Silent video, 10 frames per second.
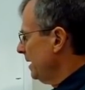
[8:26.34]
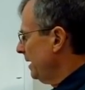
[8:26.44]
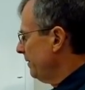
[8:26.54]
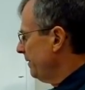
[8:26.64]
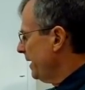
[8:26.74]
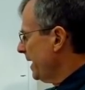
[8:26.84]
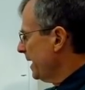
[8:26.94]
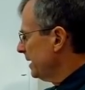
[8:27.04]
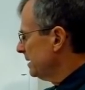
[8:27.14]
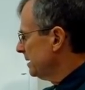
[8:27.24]
And
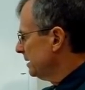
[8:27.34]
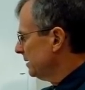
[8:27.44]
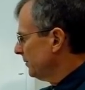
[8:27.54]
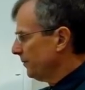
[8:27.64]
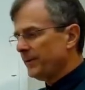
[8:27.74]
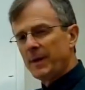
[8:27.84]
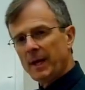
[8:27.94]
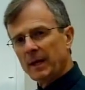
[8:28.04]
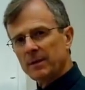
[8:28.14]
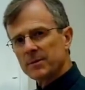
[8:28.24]
that
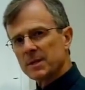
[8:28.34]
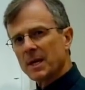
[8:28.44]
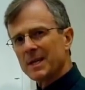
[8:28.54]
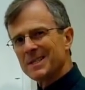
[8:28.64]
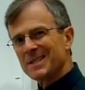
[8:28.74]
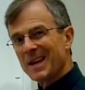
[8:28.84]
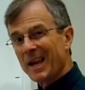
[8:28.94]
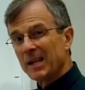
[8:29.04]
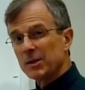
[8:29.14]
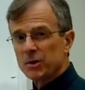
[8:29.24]
negative sign
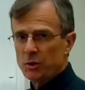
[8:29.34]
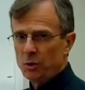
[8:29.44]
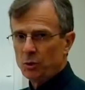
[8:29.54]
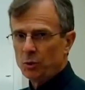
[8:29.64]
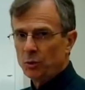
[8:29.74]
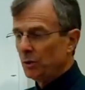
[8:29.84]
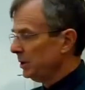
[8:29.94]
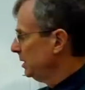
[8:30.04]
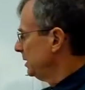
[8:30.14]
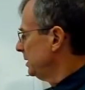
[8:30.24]
tells you
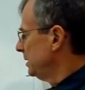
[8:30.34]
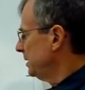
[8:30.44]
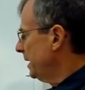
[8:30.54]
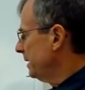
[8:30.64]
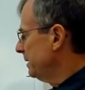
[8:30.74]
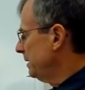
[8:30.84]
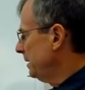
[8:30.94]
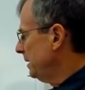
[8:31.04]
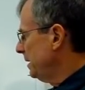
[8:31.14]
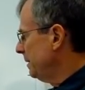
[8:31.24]
that
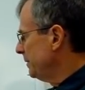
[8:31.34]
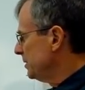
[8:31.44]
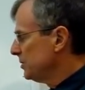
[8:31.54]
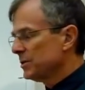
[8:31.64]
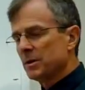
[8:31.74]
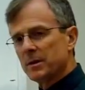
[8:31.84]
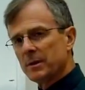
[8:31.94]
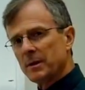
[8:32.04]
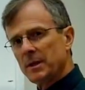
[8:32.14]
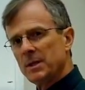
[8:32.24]
the image
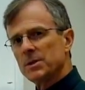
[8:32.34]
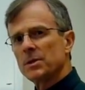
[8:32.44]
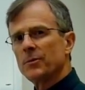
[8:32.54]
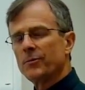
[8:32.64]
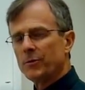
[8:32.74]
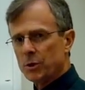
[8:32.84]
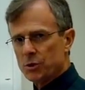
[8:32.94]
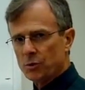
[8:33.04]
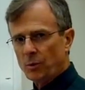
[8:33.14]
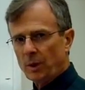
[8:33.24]
is
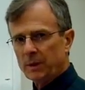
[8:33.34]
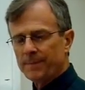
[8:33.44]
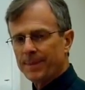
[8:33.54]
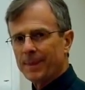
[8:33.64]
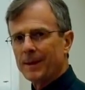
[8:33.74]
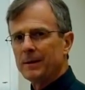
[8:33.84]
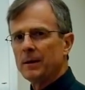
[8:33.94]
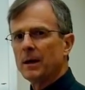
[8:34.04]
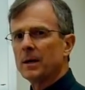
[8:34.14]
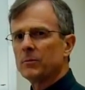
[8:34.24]
virtual and
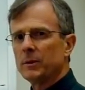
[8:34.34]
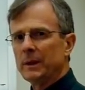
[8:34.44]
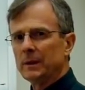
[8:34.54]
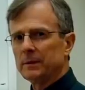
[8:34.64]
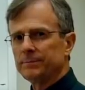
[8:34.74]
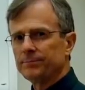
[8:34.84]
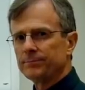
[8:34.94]
not real.